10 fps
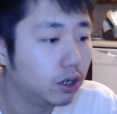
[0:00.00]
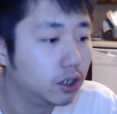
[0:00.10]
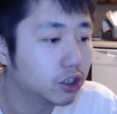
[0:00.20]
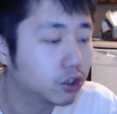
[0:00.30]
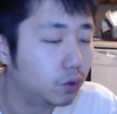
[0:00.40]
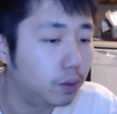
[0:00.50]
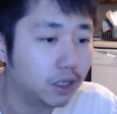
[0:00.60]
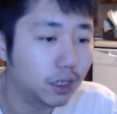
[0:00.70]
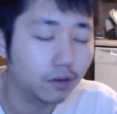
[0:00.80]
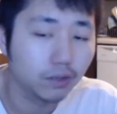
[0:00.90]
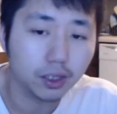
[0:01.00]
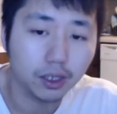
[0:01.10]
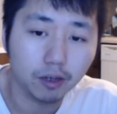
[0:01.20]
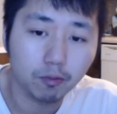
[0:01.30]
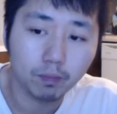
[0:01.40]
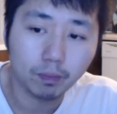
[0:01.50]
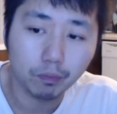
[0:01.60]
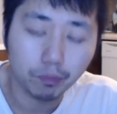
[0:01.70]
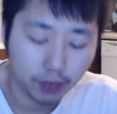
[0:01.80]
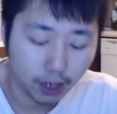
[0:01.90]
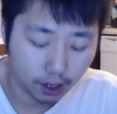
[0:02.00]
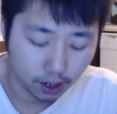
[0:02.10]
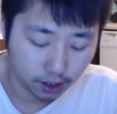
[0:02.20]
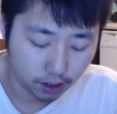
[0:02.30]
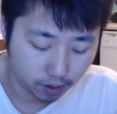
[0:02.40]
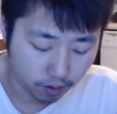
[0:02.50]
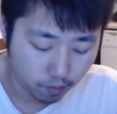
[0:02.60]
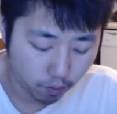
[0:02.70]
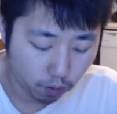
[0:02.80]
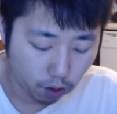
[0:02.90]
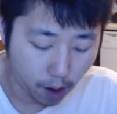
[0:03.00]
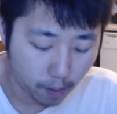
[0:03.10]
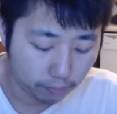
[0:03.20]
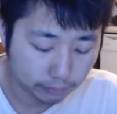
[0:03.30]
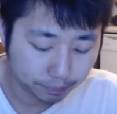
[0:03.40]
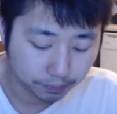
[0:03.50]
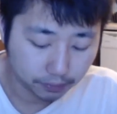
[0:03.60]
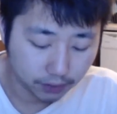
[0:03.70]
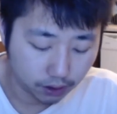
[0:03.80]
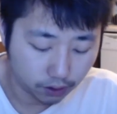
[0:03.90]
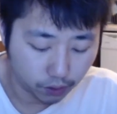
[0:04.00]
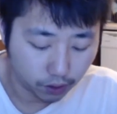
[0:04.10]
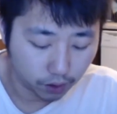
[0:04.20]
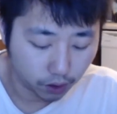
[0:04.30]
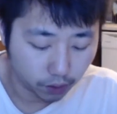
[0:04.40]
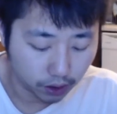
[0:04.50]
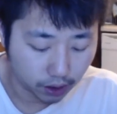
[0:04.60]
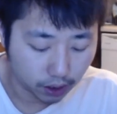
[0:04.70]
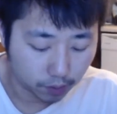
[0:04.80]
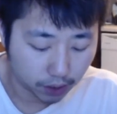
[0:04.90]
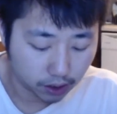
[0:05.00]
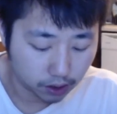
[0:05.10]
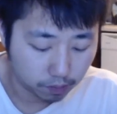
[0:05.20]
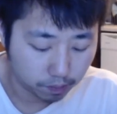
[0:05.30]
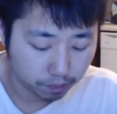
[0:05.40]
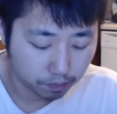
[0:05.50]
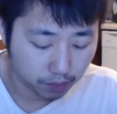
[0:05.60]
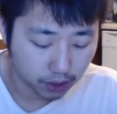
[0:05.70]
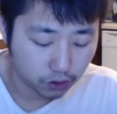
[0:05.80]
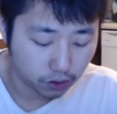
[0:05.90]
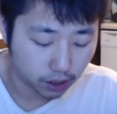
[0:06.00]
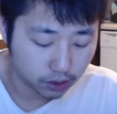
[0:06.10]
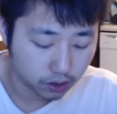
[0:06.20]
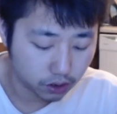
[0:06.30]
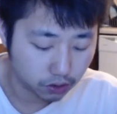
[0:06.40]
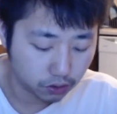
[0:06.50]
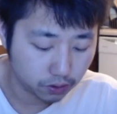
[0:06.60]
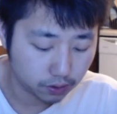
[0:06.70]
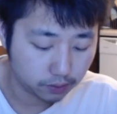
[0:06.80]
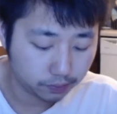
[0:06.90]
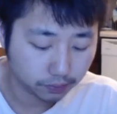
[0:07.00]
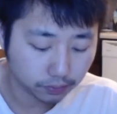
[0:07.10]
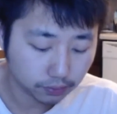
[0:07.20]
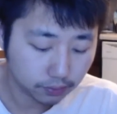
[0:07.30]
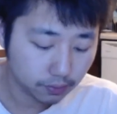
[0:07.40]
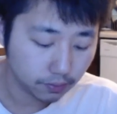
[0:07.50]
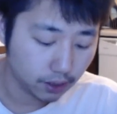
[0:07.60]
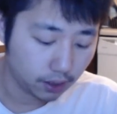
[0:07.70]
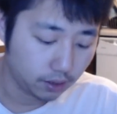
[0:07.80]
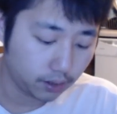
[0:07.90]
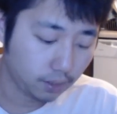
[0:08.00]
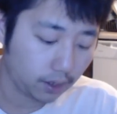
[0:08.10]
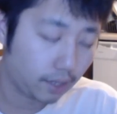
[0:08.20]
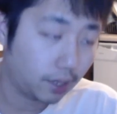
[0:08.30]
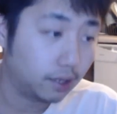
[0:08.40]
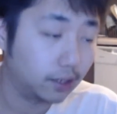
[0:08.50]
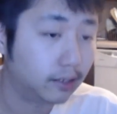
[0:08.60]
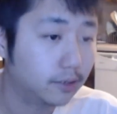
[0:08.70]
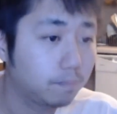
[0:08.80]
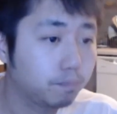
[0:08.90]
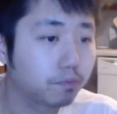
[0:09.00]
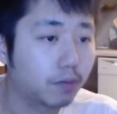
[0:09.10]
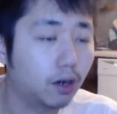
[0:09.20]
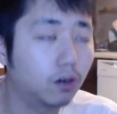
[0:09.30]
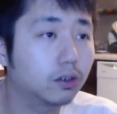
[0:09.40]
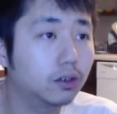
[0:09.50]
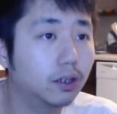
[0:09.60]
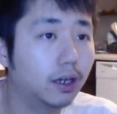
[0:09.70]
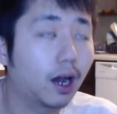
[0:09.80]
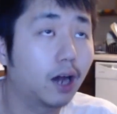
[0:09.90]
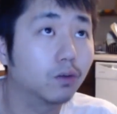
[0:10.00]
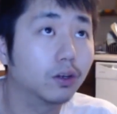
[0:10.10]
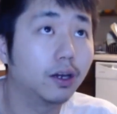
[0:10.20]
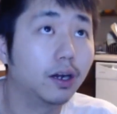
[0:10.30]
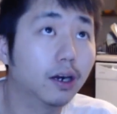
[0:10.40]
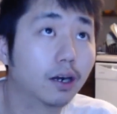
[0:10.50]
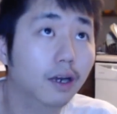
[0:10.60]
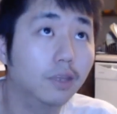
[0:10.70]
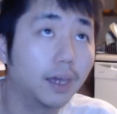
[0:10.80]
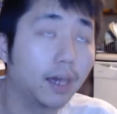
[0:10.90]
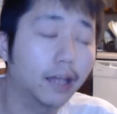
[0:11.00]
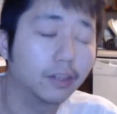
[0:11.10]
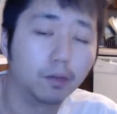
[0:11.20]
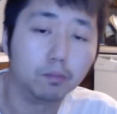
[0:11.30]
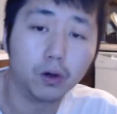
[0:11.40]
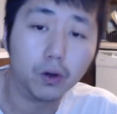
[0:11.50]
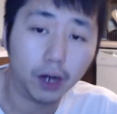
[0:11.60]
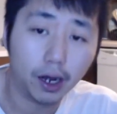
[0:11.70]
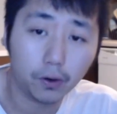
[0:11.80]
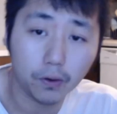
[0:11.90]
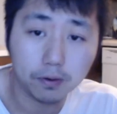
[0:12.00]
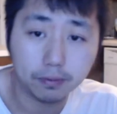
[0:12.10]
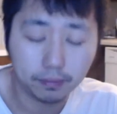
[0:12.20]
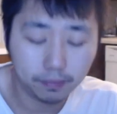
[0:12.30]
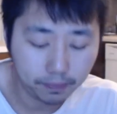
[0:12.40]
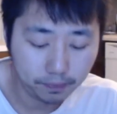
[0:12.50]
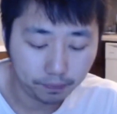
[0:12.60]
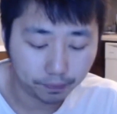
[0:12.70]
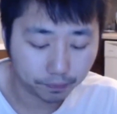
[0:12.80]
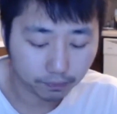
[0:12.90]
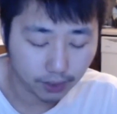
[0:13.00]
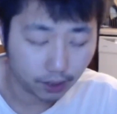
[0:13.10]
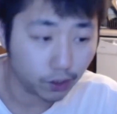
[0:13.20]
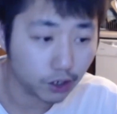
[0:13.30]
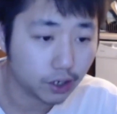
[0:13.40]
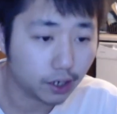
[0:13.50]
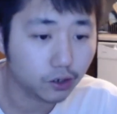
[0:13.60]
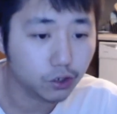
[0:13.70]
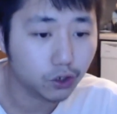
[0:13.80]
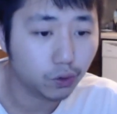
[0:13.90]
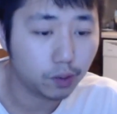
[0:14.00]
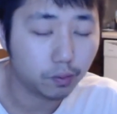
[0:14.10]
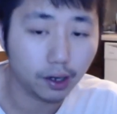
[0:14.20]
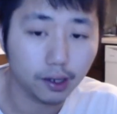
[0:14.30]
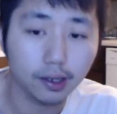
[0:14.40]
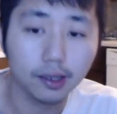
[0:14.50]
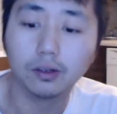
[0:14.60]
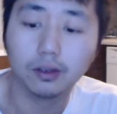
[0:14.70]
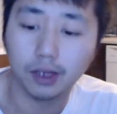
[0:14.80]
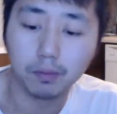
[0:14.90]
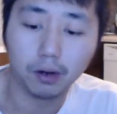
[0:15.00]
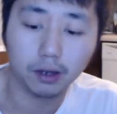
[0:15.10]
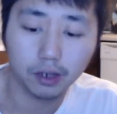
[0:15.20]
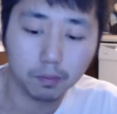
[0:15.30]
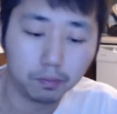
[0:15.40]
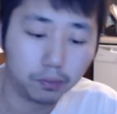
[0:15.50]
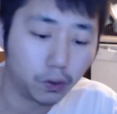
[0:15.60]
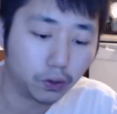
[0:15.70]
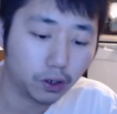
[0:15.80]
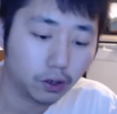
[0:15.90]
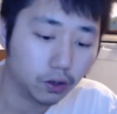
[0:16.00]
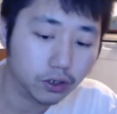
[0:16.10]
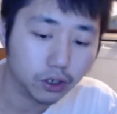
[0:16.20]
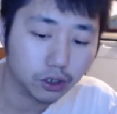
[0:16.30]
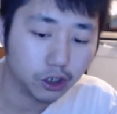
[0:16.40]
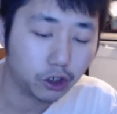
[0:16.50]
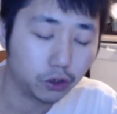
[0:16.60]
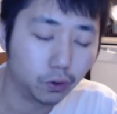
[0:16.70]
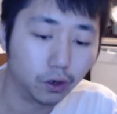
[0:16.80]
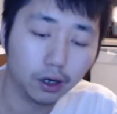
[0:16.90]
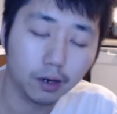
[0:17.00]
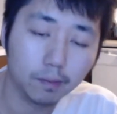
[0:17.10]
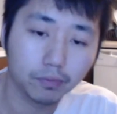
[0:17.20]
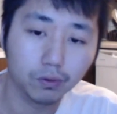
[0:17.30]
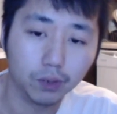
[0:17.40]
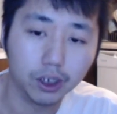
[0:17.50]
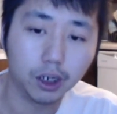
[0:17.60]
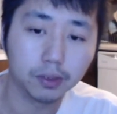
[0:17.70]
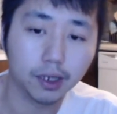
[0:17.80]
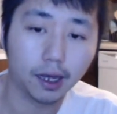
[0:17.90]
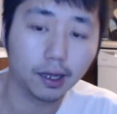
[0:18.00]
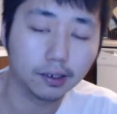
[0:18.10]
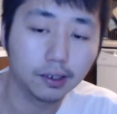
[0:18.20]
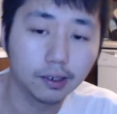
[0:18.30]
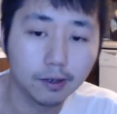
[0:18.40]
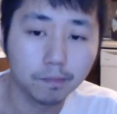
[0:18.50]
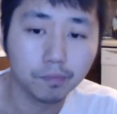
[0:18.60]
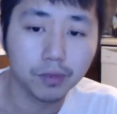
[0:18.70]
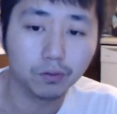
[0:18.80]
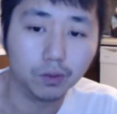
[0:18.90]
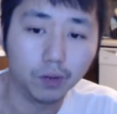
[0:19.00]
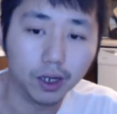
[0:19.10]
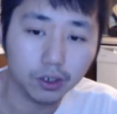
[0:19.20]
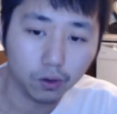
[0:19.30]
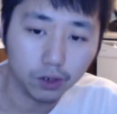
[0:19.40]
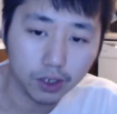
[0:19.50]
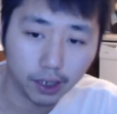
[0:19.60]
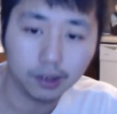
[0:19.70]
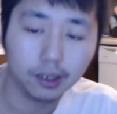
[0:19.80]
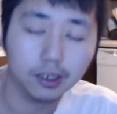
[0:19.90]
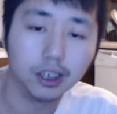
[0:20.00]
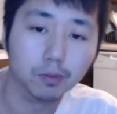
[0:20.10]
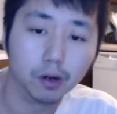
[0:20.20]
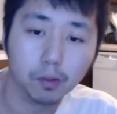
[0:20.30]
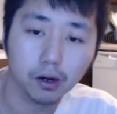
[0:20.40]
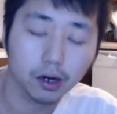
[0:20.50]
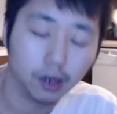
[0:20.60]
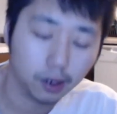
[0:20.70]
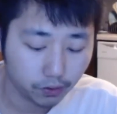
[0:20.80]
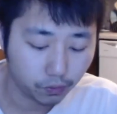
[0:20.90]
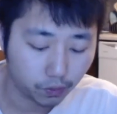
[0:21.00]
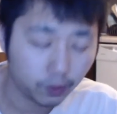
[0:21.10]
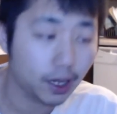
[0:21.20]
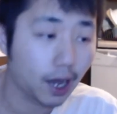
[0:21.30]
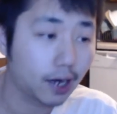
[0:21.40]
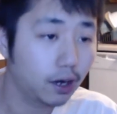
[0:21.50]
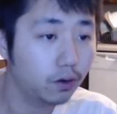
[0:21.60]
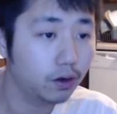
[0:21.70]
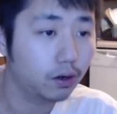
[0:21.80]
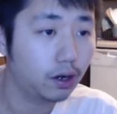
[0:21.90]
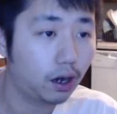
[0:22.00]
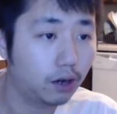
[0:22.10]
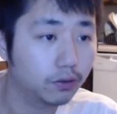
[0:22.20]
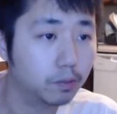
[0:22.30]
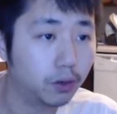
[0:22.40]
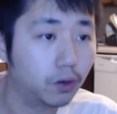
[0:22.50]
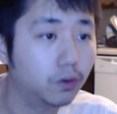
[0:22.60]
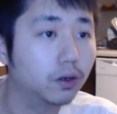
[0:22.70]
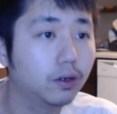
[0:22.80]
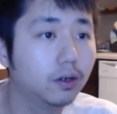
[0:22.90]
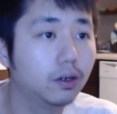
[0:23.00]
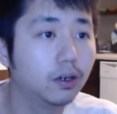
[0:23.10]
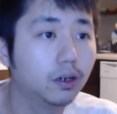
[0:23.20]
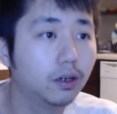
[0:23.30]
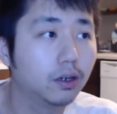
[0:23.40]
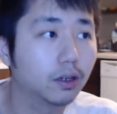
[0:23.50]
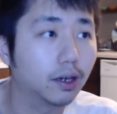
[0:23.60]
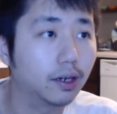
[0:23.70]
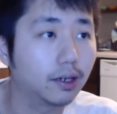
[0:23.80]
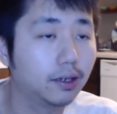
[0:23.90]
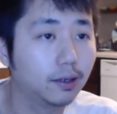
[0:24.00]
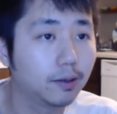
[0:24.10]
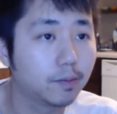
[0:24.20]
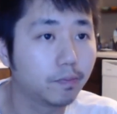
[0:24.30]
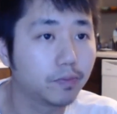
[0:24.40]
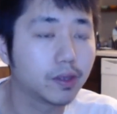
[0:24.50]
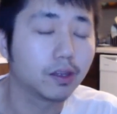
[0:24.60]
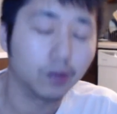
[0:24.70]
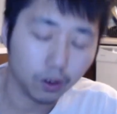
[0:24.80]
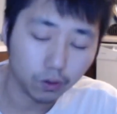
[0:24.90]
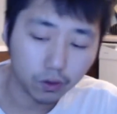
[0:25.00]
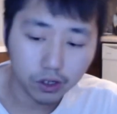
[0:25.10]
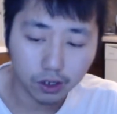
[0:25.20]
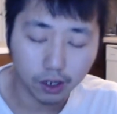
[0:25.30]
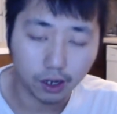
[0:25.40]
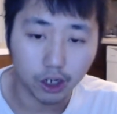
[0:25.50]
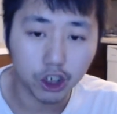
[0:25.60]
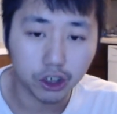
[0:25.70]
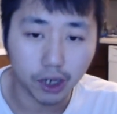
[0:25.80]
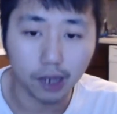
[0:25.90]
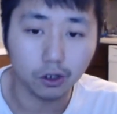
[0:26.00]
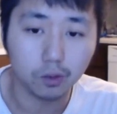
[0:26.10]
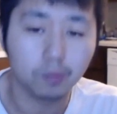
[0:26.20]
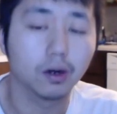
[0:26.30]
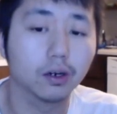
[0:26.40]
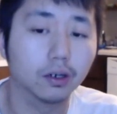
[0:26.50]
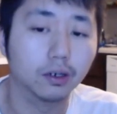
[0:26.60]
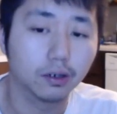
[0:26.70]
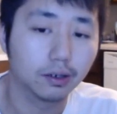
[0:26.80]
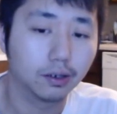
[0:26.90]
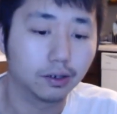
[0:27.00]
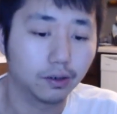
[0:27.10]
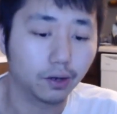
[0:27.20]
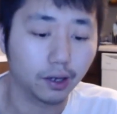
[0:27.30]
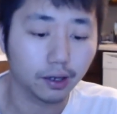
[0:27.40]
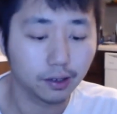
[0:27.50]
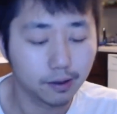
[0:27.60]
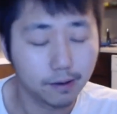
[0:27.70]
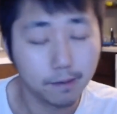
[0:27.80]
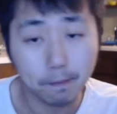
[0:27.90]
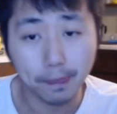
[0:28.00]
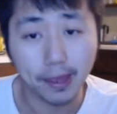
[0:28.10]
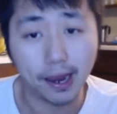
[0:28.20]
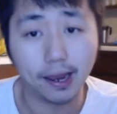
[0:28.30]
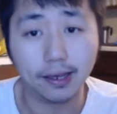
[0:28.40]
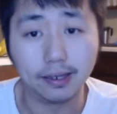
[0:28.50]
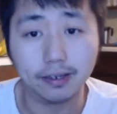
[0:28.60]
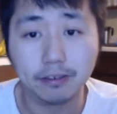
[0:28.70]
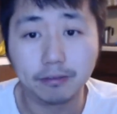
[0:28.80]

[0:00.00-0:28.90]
swimming and everything, and we were with my 2 cousins too, and my uncle and aunt were there, and they had their boat out, and we were trying to go swim. Right? They brought their boat closer to shore. We jumped on. We went towards like the deeper part. When we got out off the boat, like it was a shallow part, okay? And